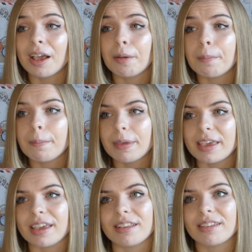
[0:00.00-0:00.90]
um,
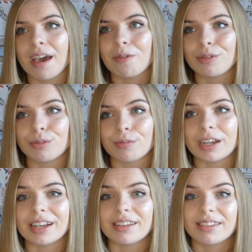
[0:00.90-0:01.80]
because that was a
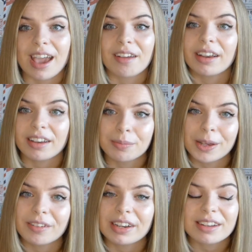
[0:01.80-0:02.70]
really scary
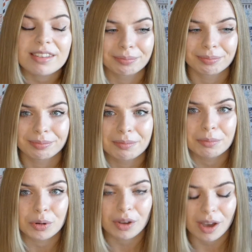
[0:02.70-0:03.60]
experience.
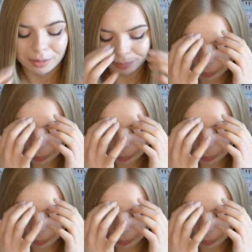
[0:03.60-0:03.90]
Poor car.